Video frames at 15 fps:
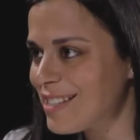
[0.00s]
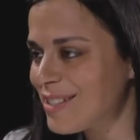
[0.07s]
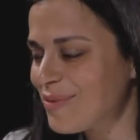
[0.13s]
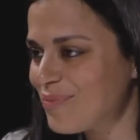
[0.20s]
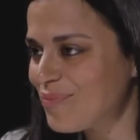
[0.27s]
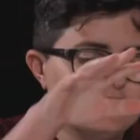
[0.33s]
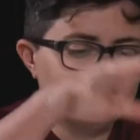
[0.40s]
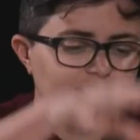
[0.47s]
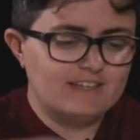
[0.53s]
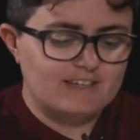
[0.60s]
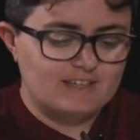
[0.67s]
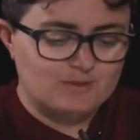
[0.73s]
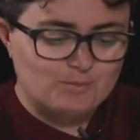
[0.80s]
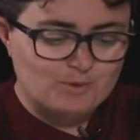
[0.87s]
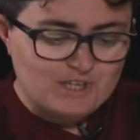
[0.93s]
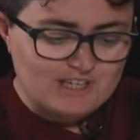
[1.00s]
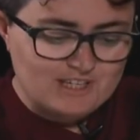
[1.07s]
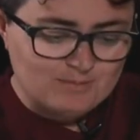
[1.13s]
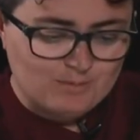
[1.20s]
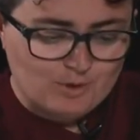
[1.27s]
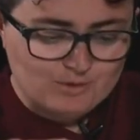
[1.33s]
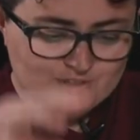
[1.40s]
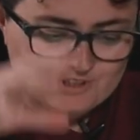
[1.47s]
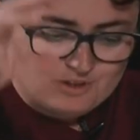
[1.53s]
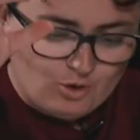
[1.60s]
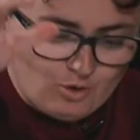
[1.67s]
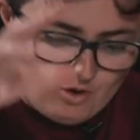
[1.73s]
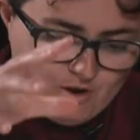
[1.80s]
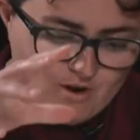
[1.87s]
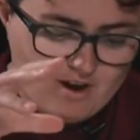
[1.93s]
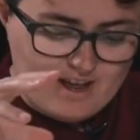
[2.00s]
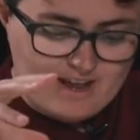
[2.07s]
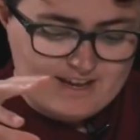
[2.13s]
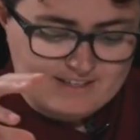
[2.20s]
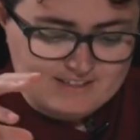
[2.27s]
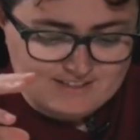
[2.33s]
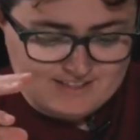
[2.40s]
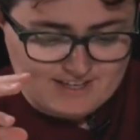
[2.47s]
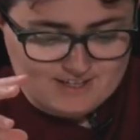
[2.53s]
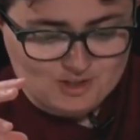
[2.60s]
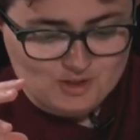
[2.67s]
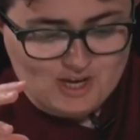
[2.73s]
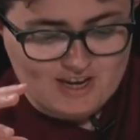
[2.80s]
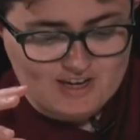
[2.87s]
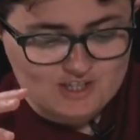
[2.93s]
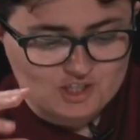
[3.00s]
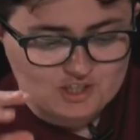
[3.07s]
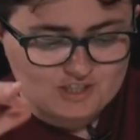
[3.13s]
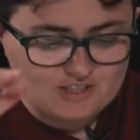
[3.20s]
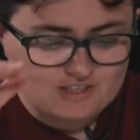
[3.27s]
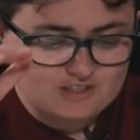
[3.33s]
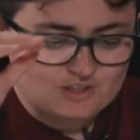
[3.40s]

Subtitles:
I think, we need both the law and the education.